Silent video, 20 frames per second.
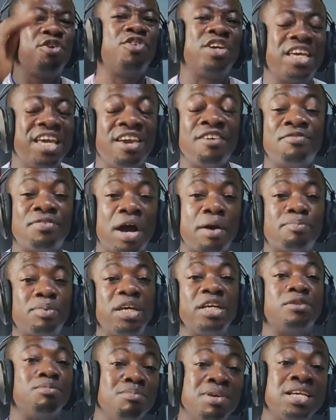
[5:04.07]
you give
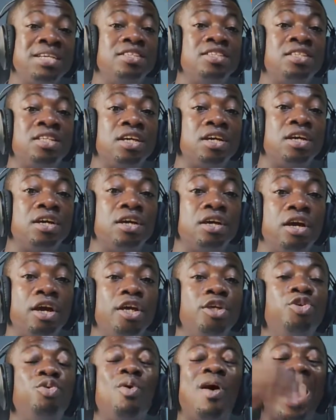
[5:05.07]
up, it means
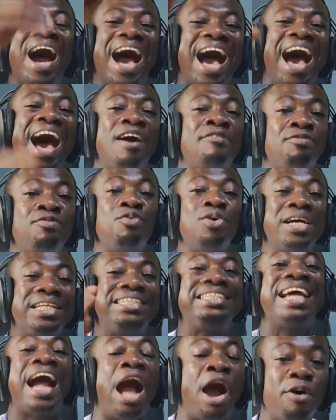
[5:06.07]
you are halfway
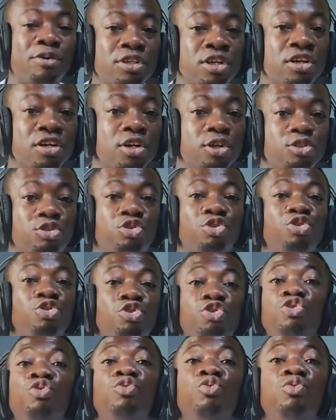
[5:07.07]
down to
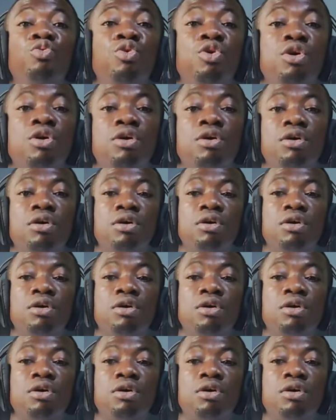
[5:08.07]
you